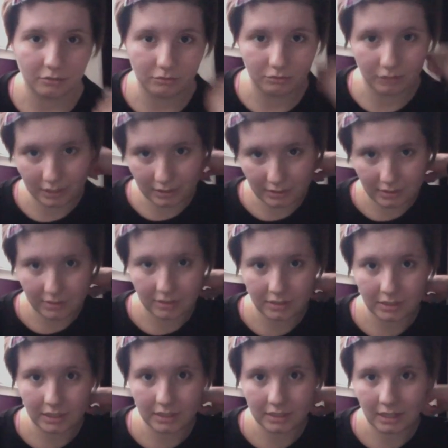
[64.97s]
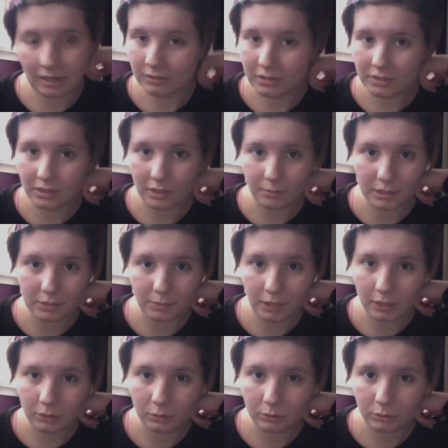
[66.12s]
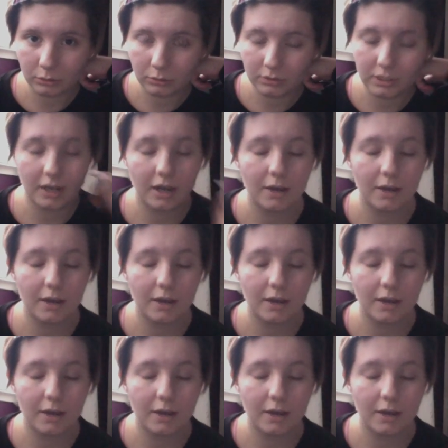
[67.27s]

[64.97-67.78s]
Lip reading: runs down inside my spinal cord.